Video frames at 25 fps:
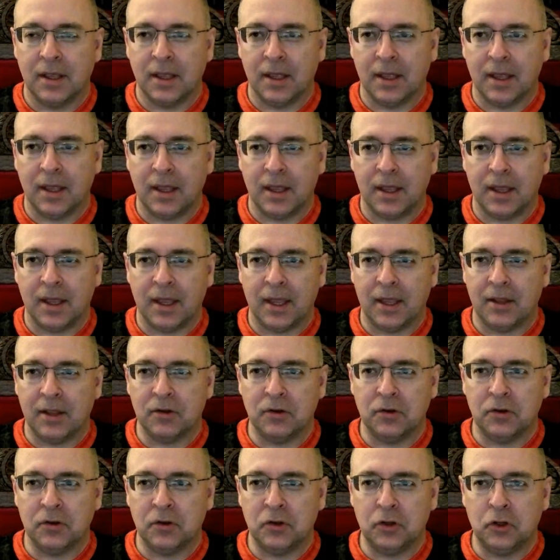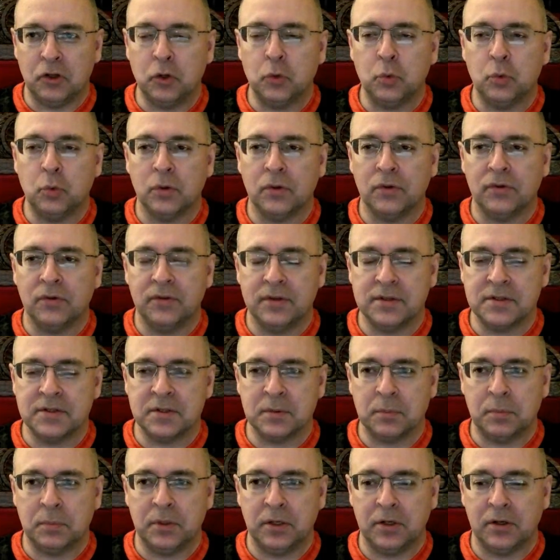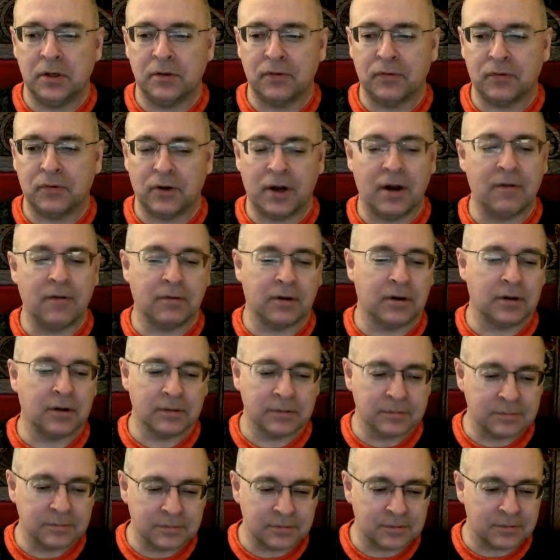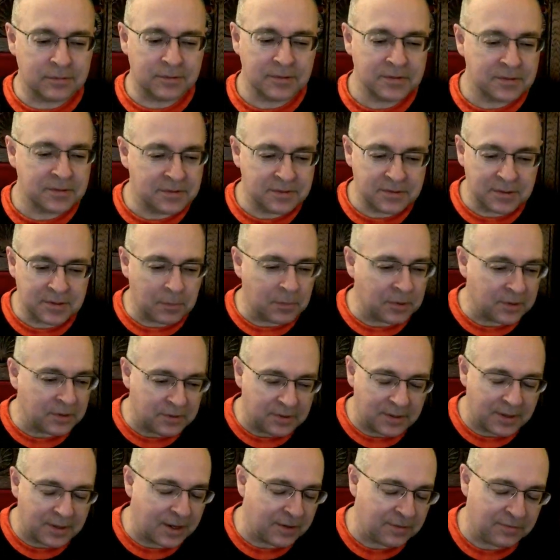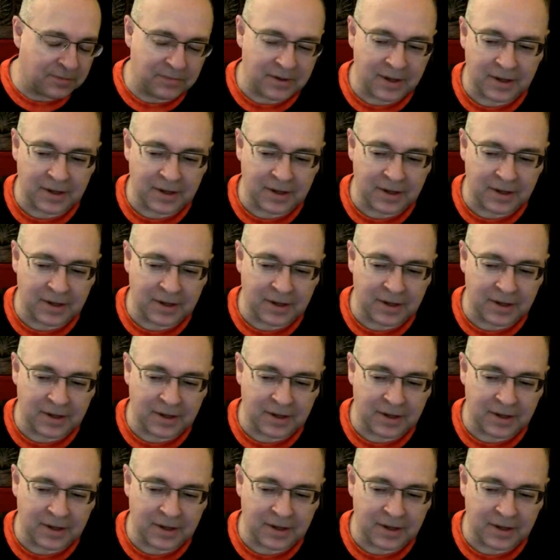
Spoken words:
and you will disappear forever, or something to that effect.